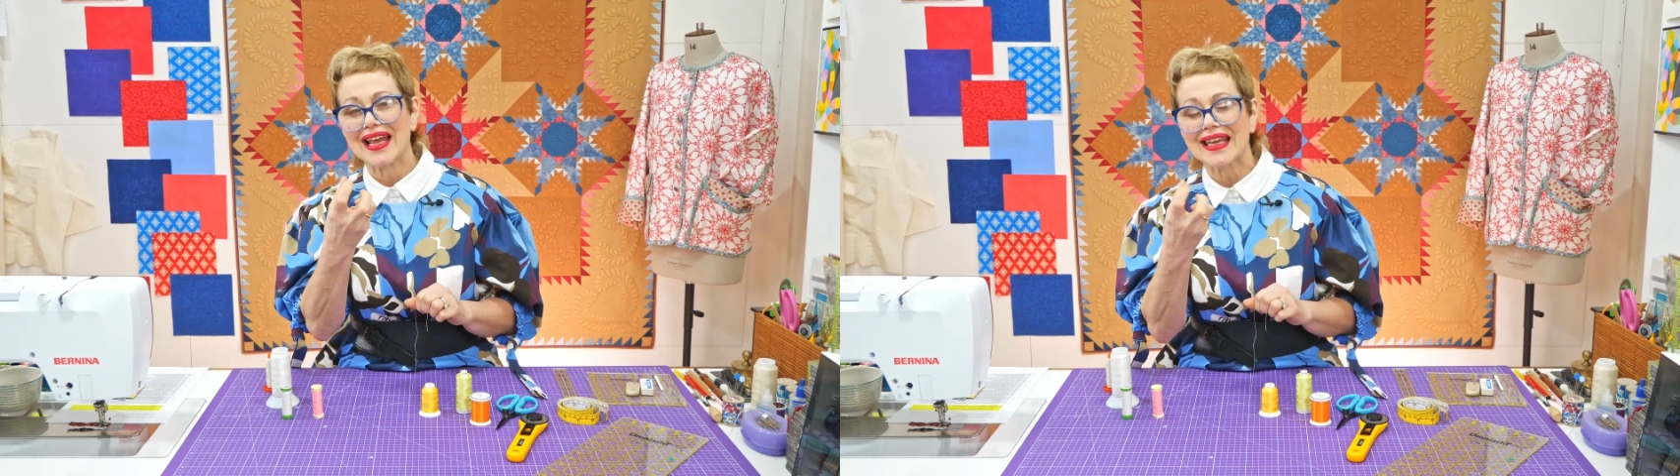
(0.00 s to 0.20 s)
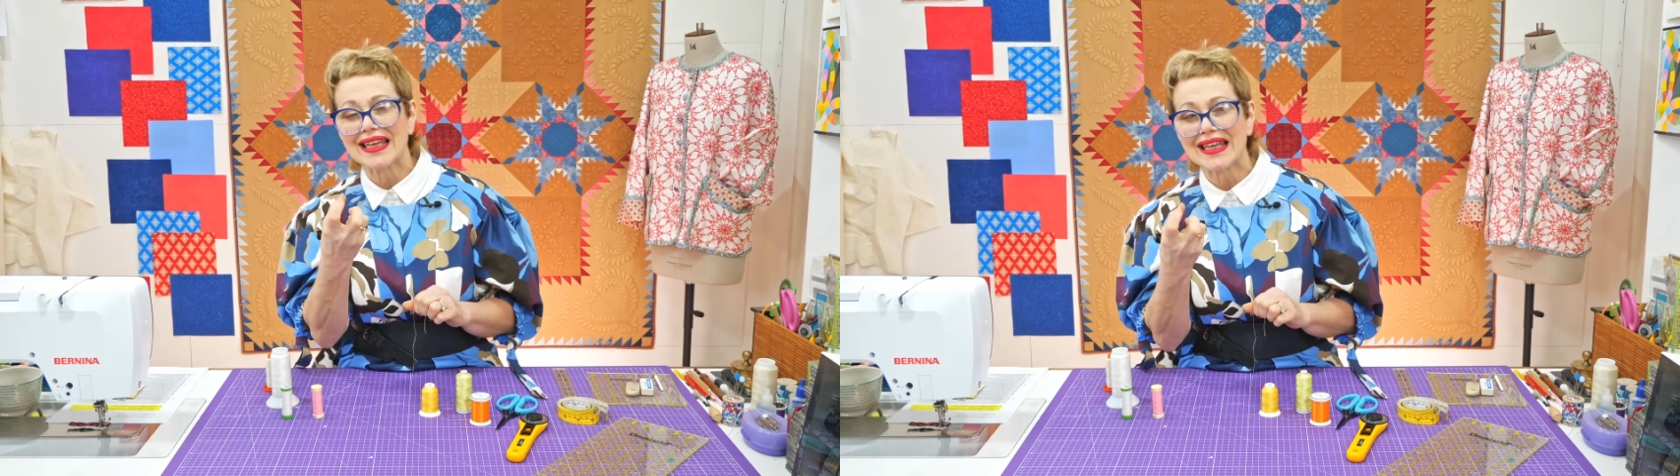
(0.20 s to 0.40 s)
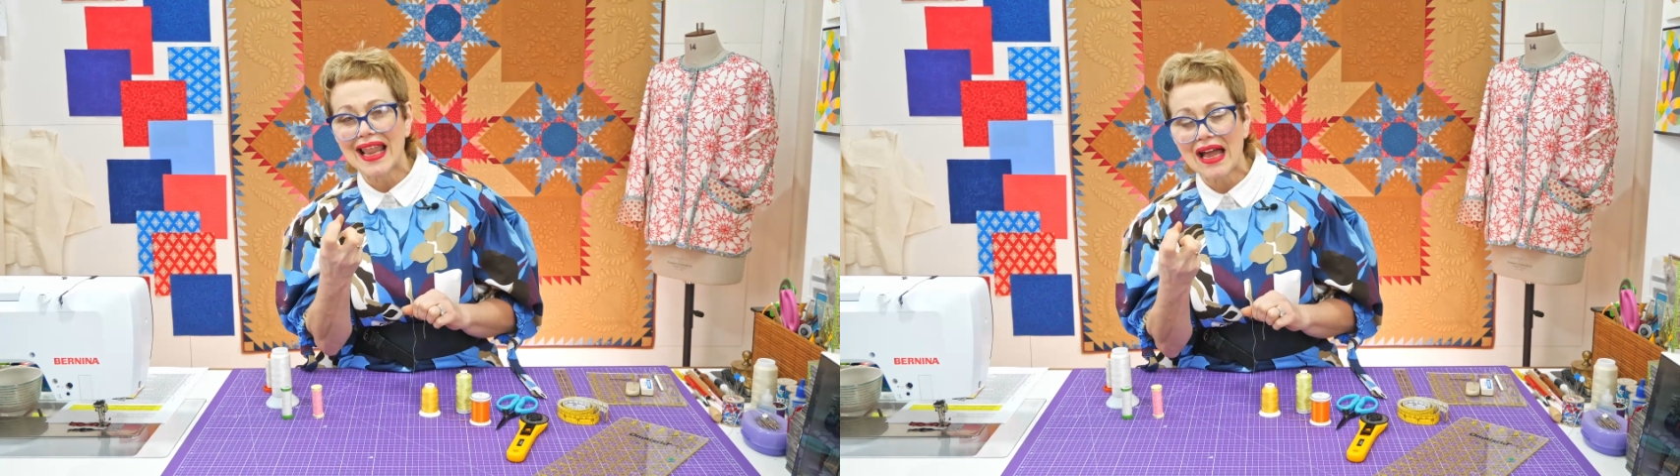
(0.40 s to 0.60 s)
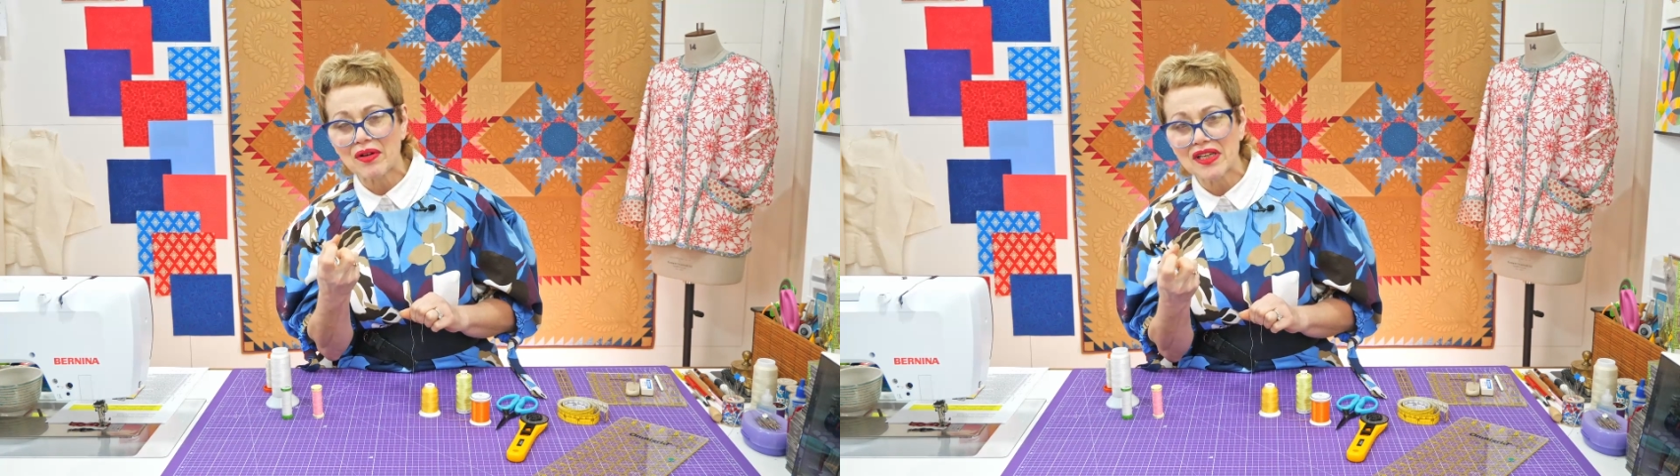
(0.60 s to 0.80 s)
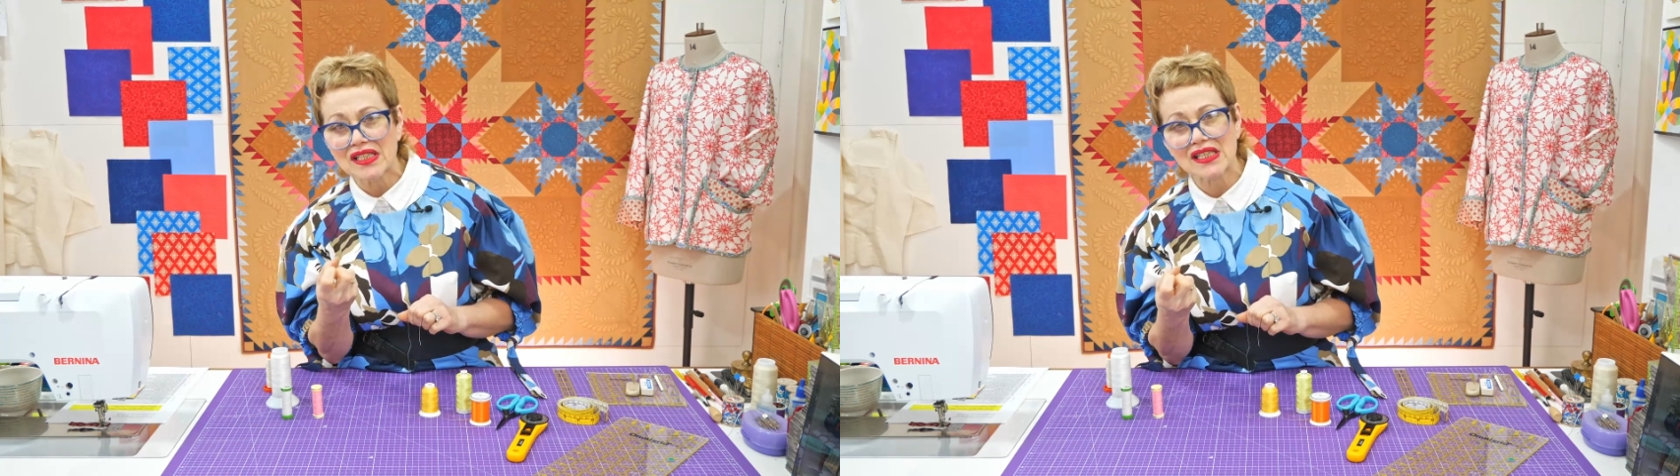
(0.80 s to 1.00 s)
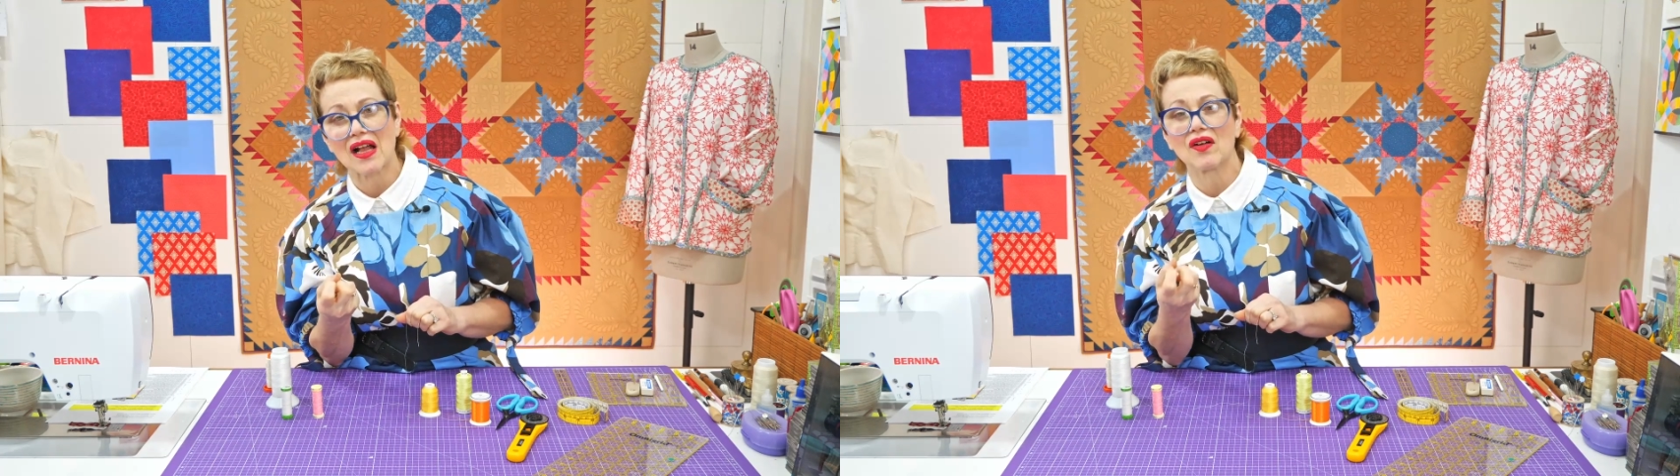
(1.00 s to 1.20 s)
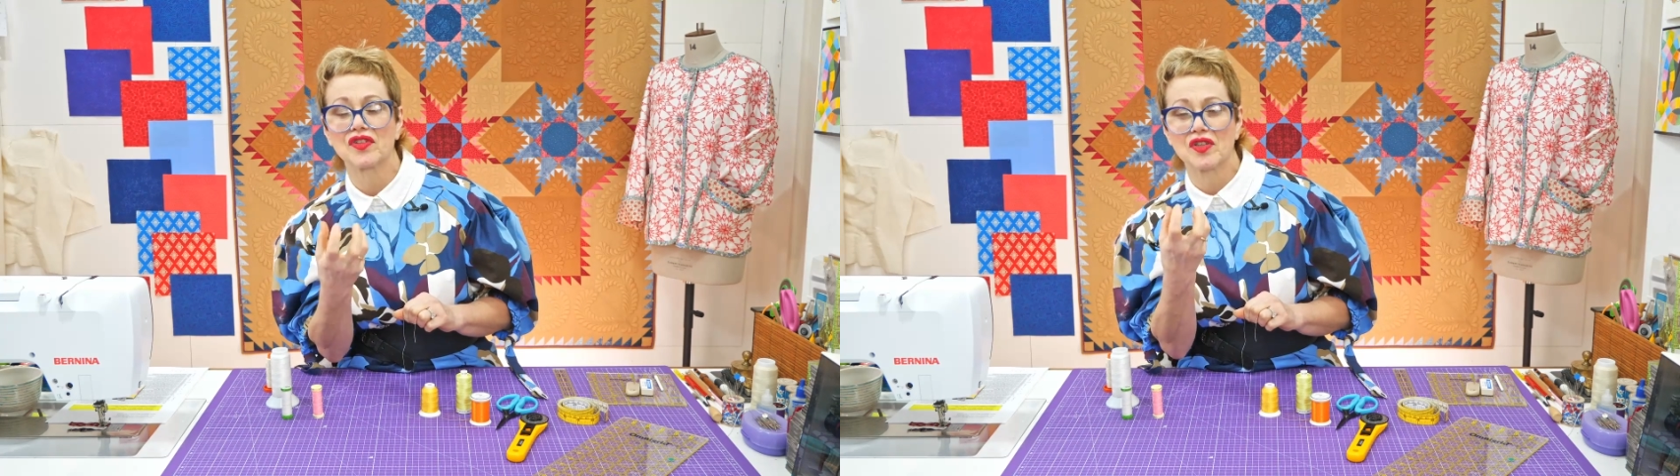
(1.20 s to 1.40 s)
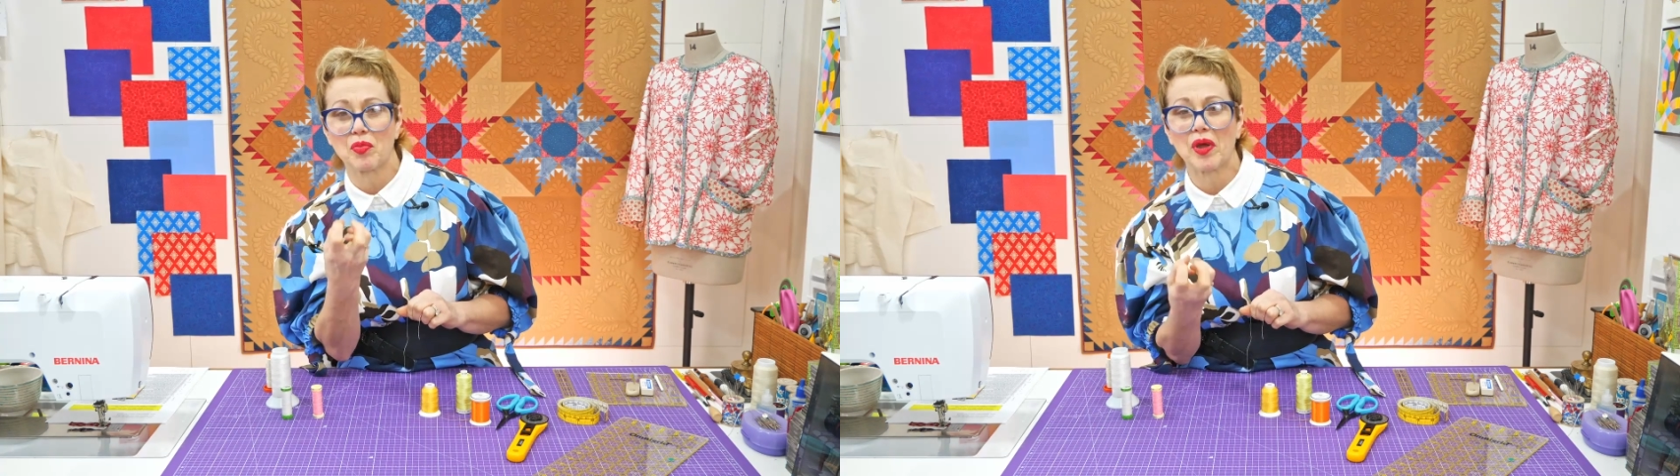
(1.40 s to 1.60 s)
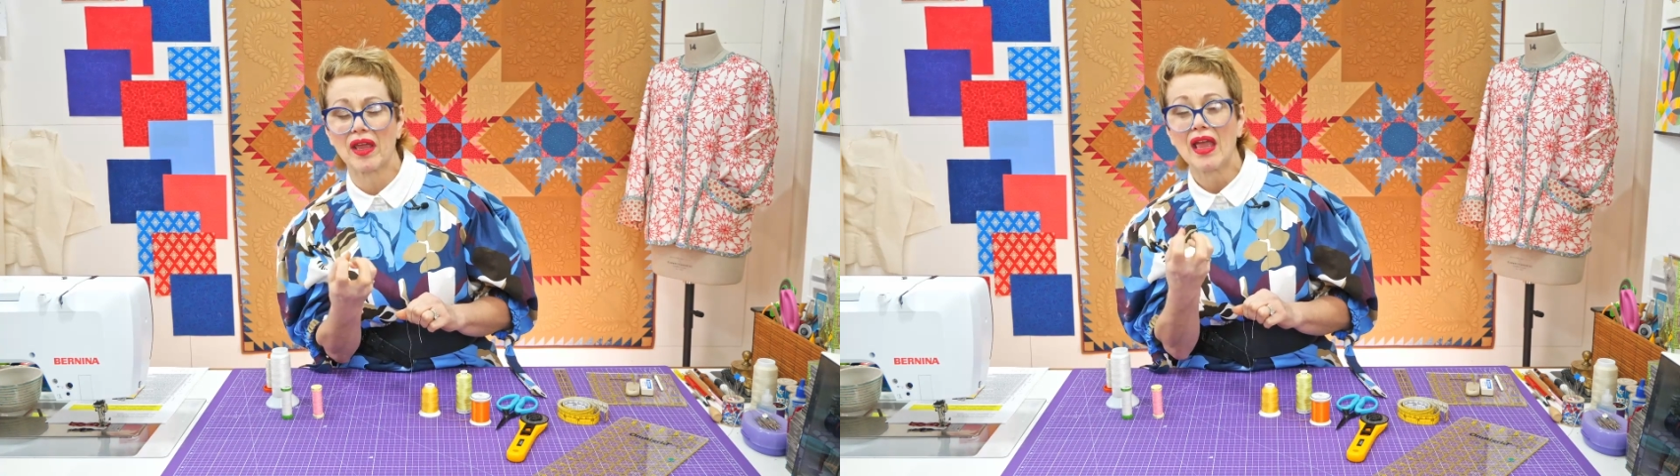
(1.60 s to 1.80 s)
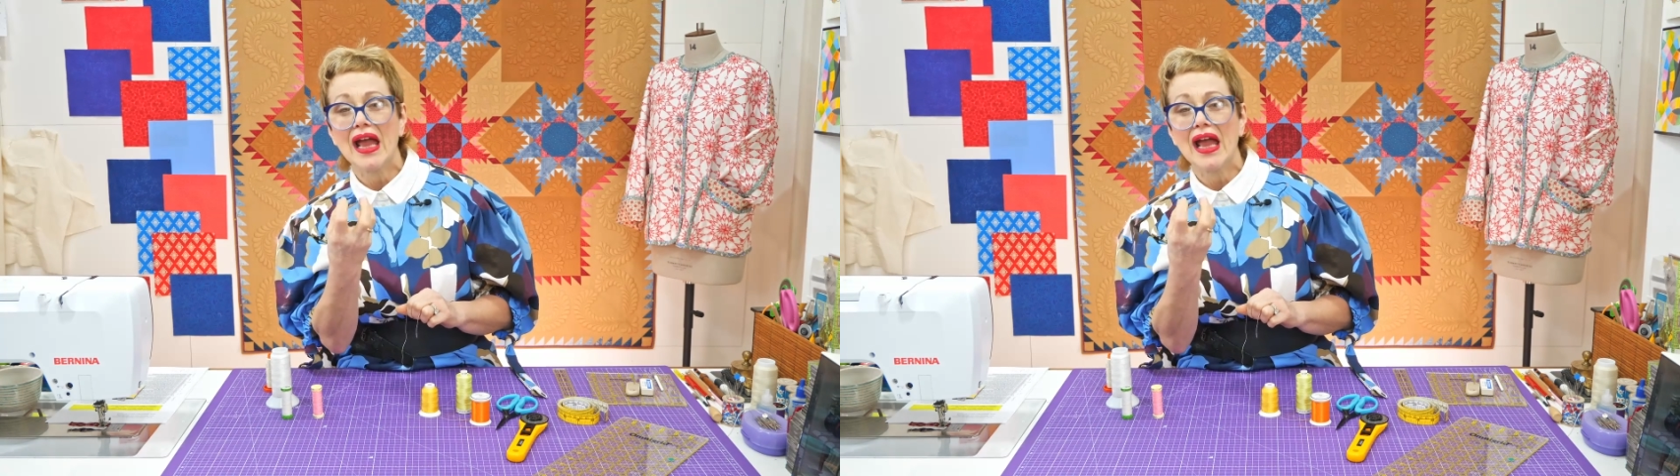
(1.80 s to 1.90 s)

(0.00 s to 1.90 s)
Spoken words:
allow itself to be